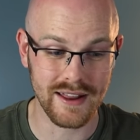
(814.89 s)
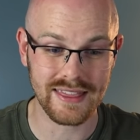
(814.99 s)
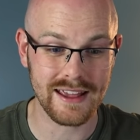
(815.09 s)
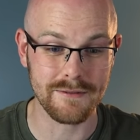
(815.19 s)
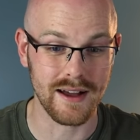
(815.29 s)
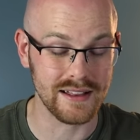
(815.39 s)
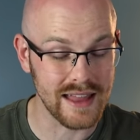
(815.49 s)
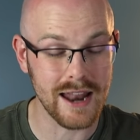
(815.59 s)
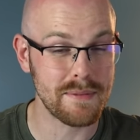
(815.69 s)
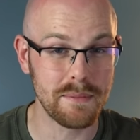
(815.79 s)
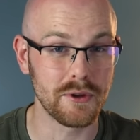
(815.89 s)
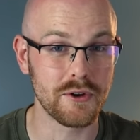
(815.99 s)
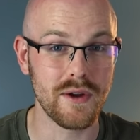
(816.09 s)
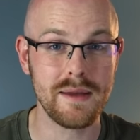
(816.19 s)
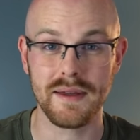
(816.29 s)
And I think a lot of people
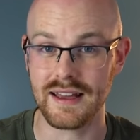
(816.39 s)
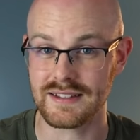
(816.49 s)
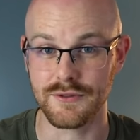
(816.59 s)
agree because